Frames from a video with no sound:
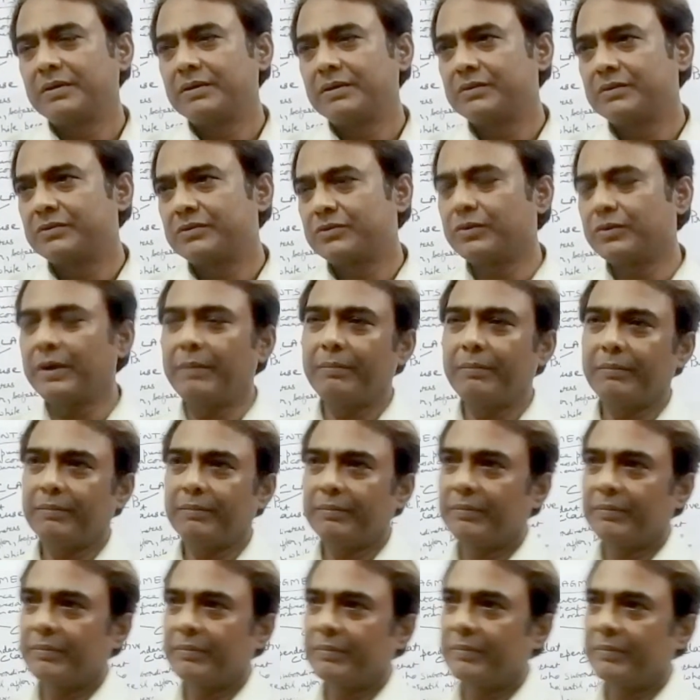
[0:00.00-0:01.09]
Swim
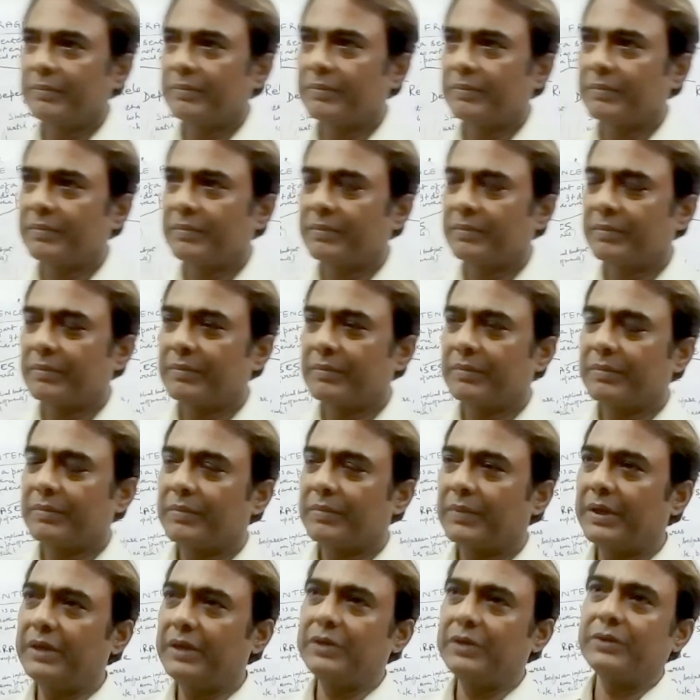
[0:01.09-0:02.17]

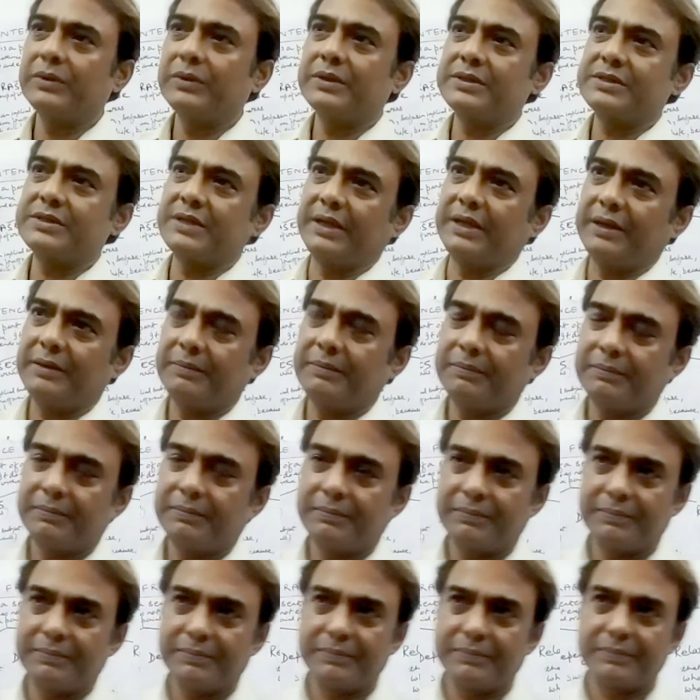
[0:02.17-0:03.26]
into the sea.
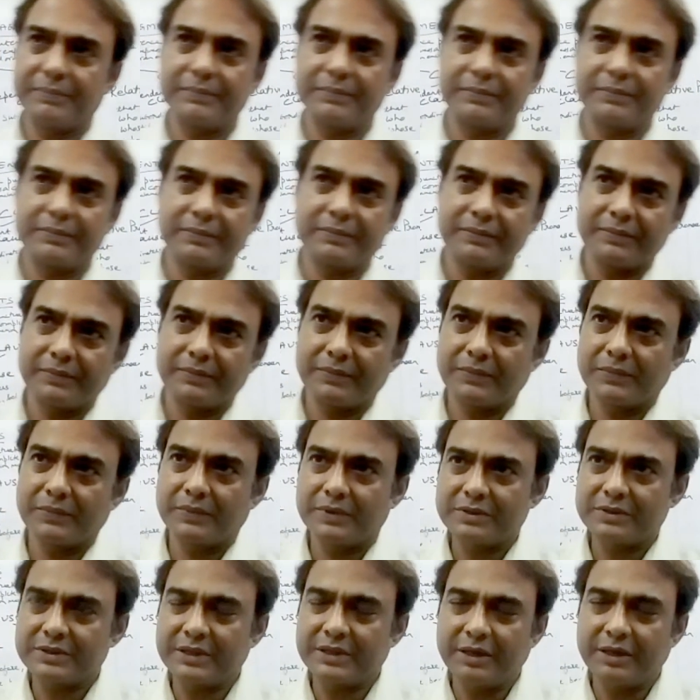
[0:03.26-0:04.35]
It's an